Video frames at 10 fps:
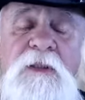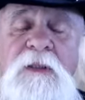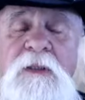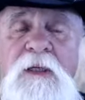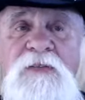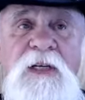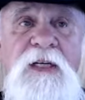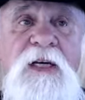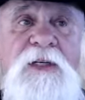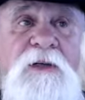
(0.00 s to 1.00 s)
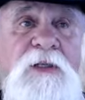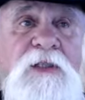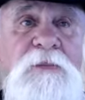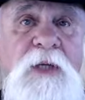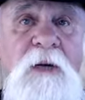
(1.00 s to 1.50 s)
Now if I can get out there and get
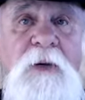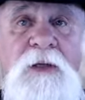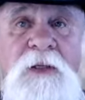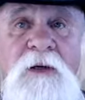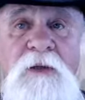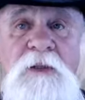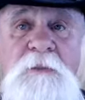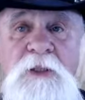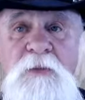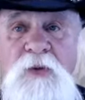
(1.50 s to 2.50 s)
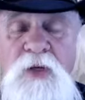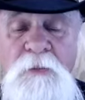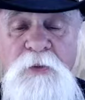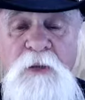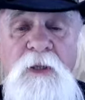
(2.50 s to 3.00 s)
some time out there, I can spend some more
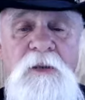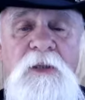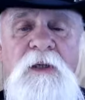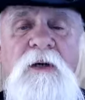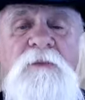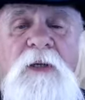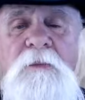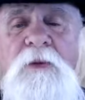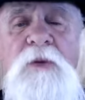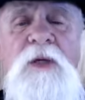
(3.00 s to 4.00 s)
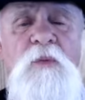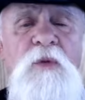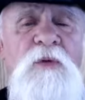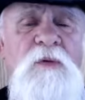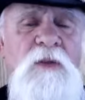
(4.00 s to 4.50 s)
time with him out there. I might be able to get
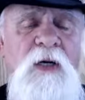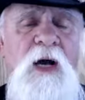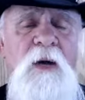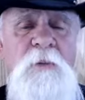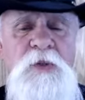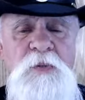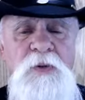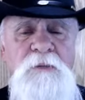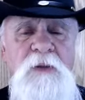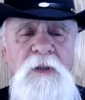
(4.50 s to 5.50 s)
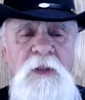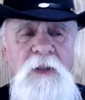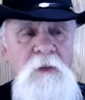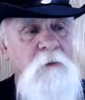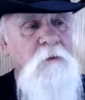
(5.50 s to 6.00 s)
more accomplished with him. But right